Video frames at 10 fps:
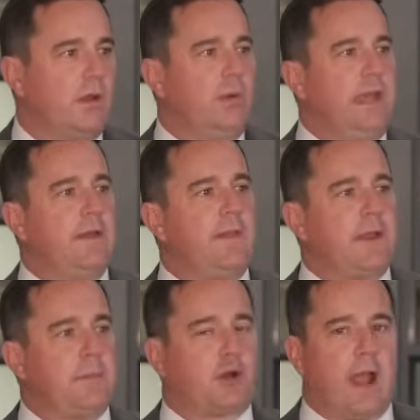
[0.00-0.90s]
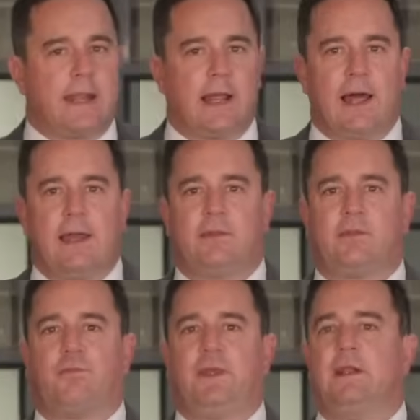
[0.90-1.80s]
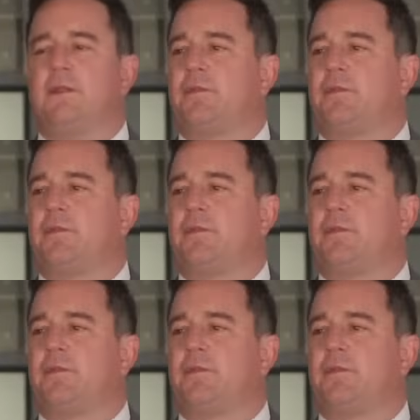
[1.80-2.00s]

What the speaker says: We in the Democratic Alliance feel